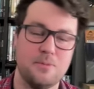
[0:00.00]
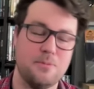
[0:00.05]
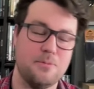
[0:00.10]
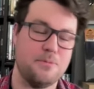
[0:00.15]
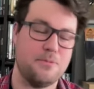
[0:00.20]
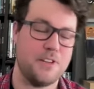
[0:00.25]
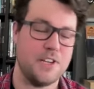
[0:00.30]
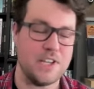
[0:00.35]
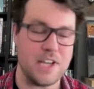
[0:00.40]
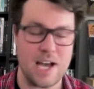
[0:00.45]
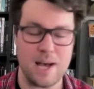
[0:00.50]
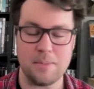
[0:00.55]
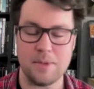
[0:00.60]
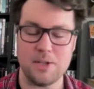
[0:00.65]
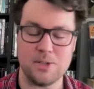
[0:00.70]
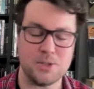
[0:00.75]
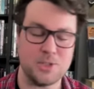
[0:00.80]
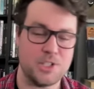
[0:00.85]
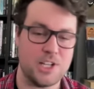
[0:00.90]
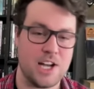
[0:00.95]
a
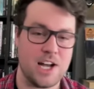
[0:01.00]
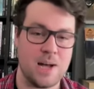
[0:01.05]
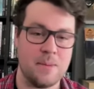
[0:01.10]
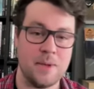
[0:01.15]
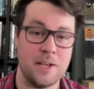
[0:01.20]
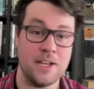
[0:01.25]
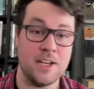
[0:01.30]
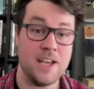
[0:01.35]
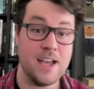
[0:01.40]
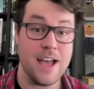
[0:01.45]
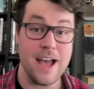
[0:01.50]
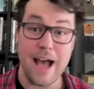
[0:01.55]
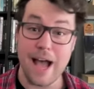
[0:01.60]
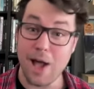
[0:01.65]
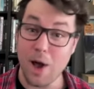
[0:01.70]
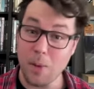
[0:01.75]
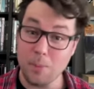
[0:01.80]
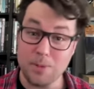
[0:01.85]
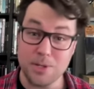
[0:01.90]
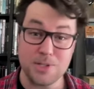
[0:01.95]
phenomenal job. And
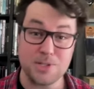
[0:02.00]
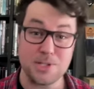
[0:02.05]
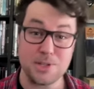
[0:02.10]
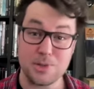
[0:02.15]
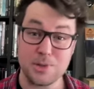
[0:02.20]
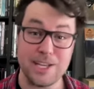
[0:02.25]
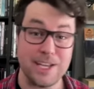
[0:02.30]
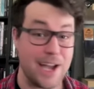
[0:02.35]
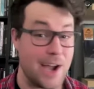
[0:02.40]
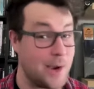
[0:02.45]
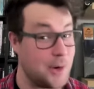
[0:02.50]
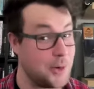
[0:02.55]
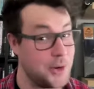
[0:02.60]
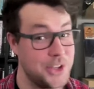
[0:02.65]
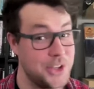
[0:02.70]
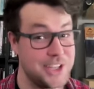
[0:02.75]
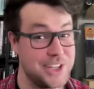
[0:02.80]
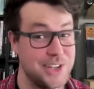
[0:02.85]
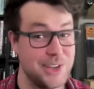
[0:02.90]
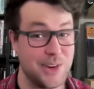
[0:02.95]
I hope there's a three. I
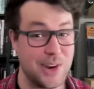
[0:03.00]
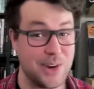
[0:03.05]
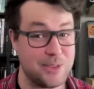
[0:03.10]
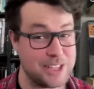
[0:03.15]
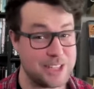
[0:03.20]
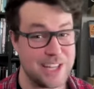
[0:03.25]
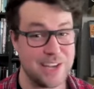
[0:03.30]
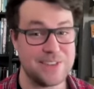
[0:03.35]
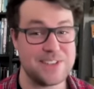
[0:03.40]
really do. I would